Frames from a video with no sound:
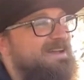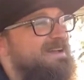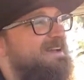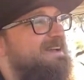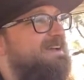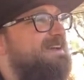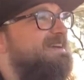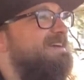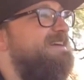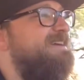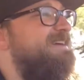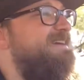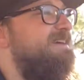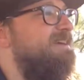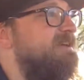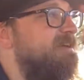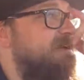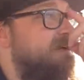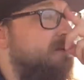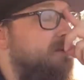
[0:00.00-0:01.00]
See, that to
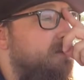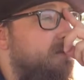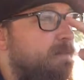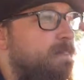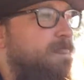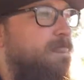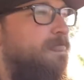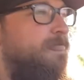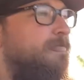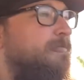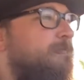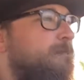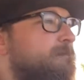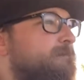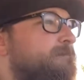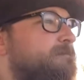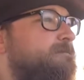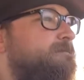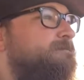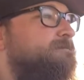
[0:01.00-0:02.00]
me, though, sounds
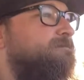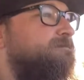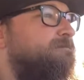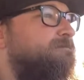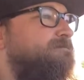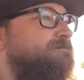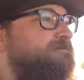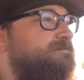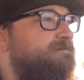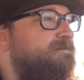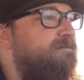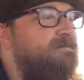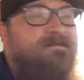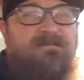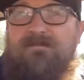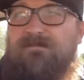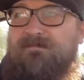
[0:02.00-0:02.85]
exhaust leaky, too.